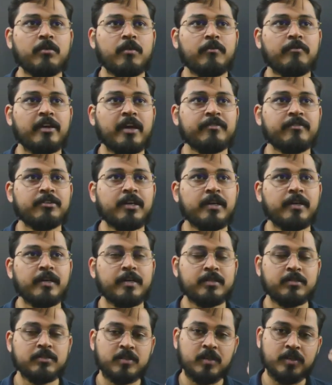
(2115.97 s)
We have done
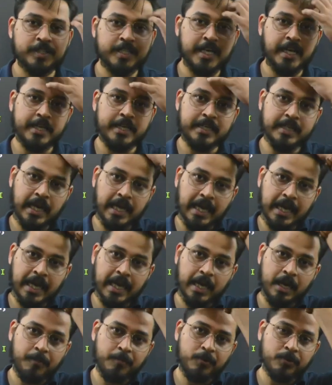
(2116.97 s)
insertion at
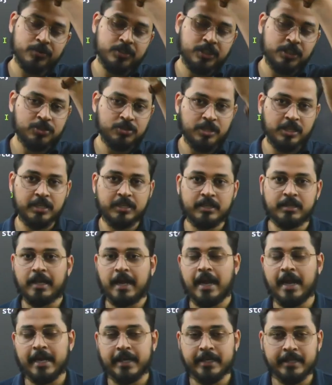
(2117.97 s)
tail, position,
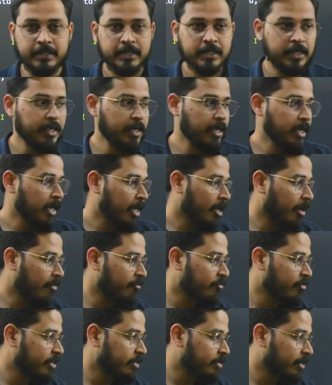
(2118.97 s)
head,
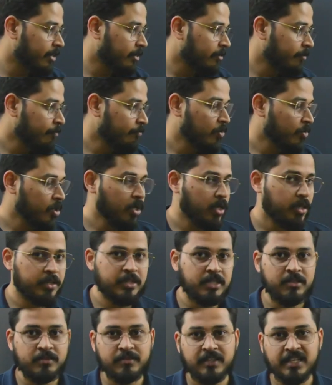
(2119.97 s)
everything.
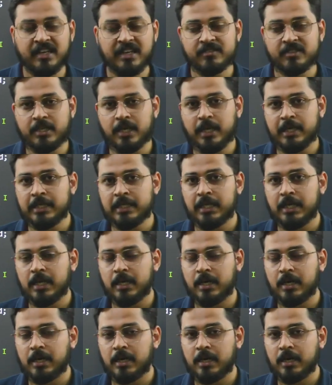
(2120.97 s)
Then we have done
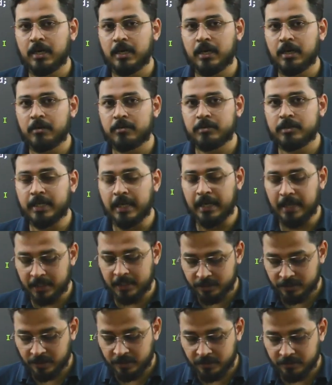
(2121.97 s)

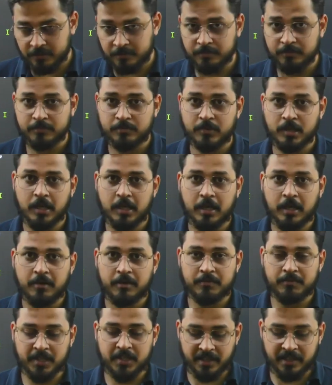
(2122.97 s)
deletion,
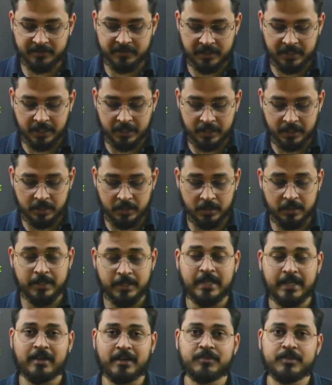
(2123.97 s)
we have done
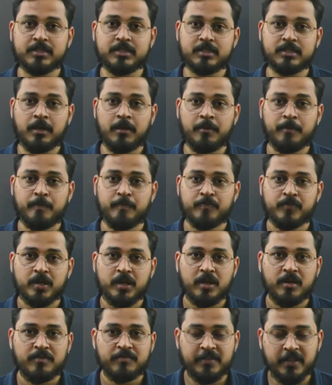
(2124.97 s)
traversal,
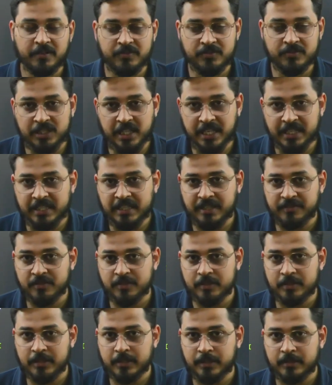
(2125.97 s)
we have checked
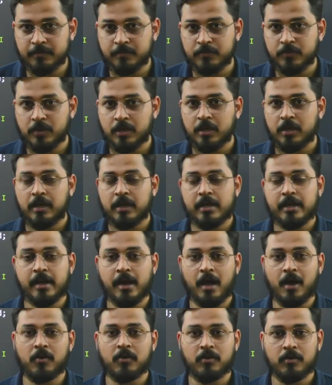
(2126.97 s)
everything.
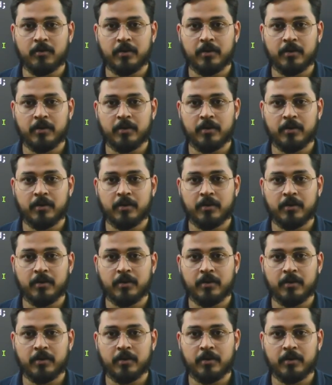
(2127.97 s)
Now